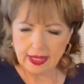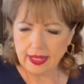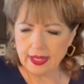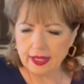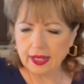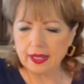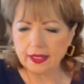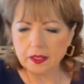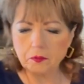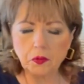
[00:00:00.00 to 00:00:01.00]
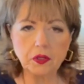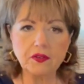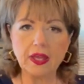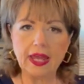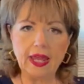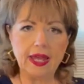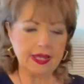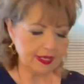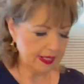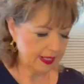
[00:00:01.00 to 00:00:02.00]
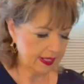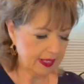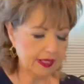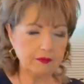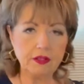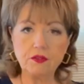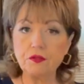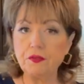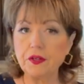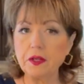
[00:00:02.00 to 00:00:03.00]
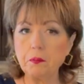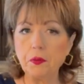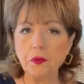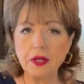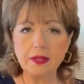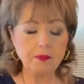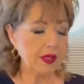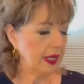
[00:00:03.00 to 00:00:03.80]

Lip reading: And I am going to add, this is very important,